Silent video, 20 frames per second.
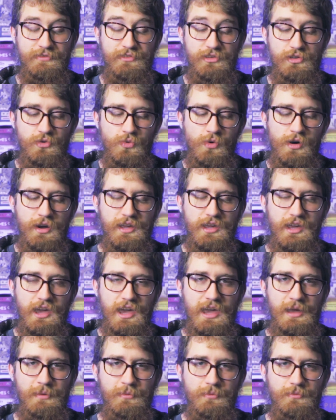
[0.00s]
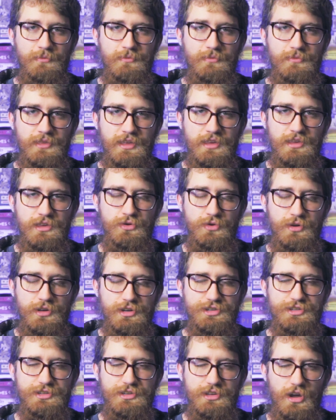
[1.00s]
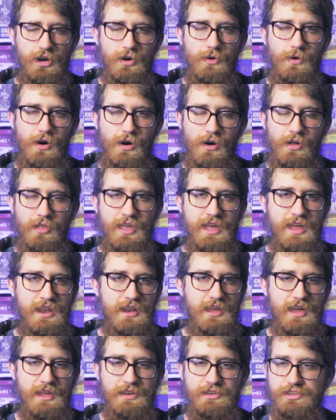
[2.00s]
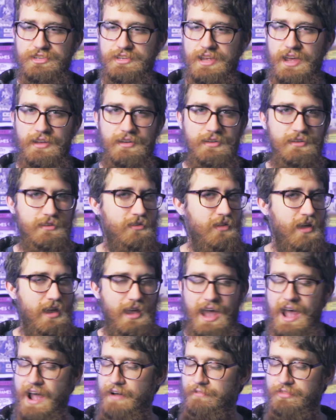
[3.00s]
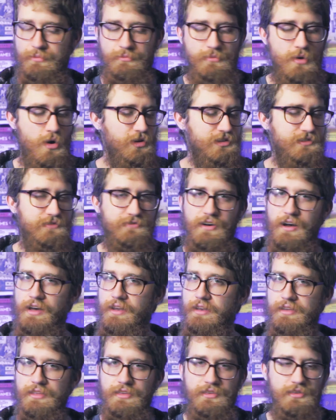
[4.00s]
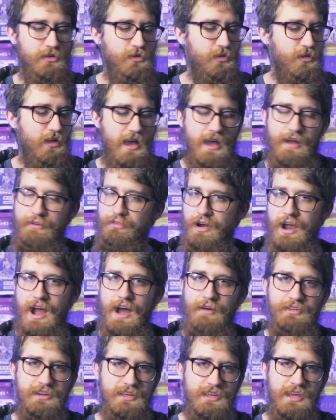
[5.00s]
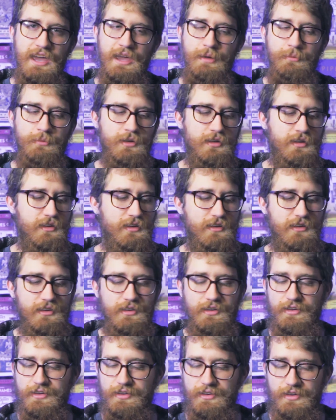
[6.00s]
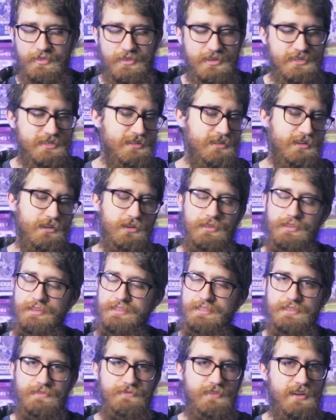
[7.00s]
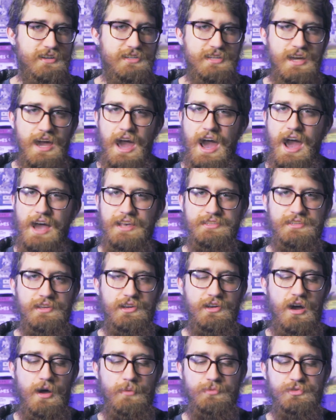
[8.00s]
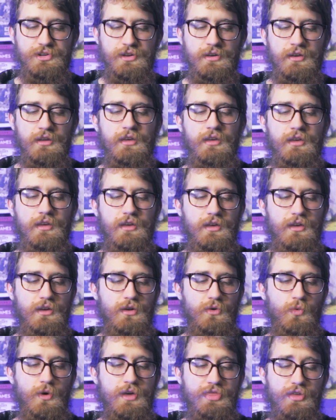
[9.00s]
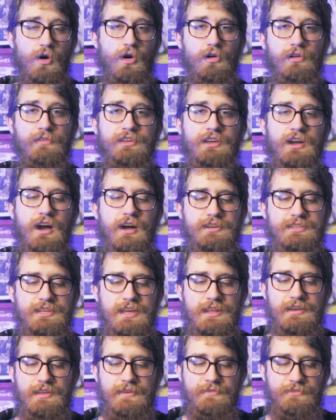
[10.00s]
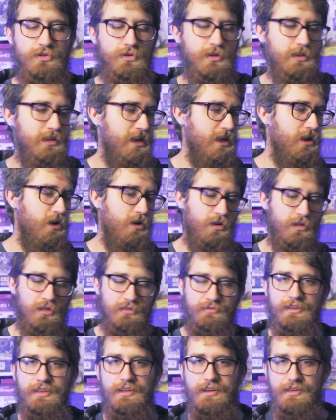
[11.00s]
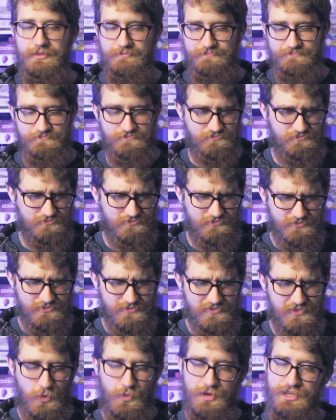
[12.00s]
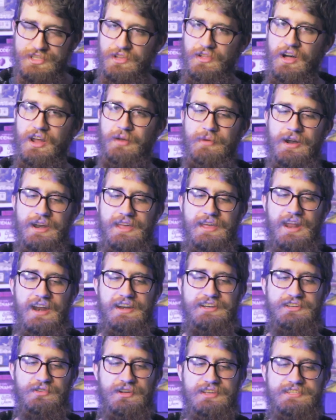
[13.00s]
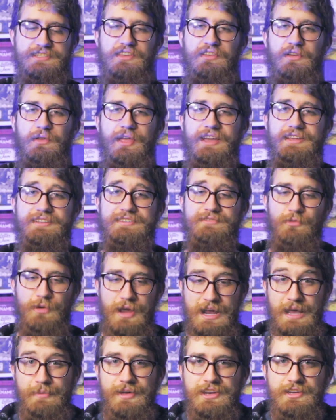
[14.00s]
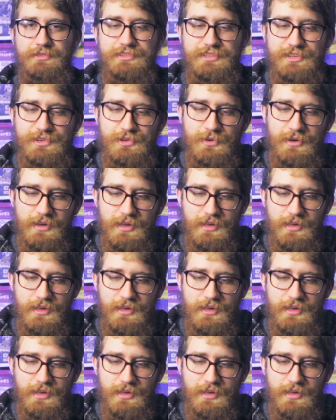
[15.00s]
you want a game that you can just go all in and just like have the most fun you'll ever have in a game, this is a fantastic option. With all of the content, if you can get all of it, which is a lot of money, and I don't necessarily like recommend you do,